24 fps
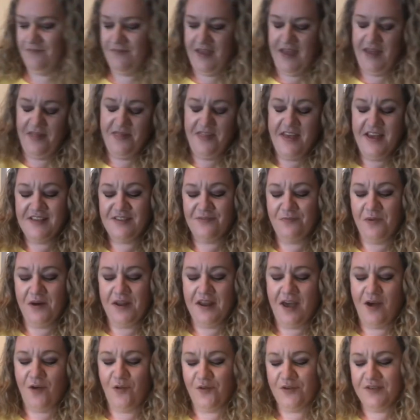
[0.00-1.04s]
And this one
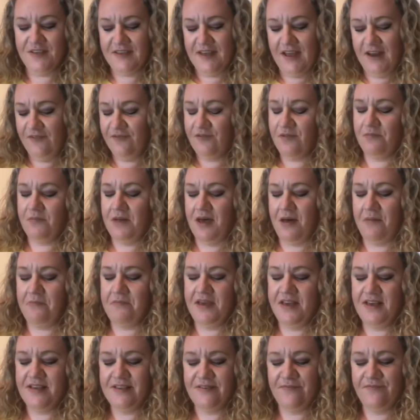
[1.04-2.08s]
I got sent from my
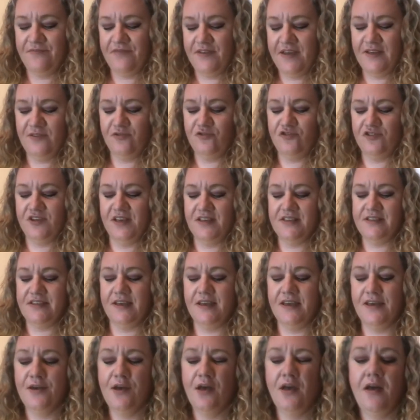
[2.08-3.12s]
amazing friend Tracy,
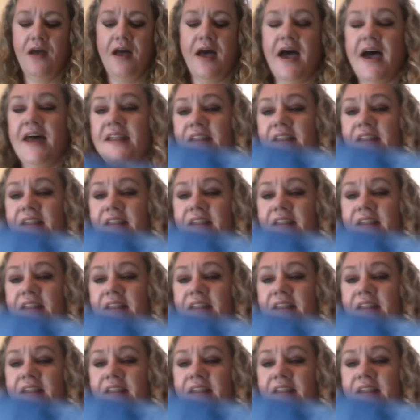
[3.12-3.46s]
and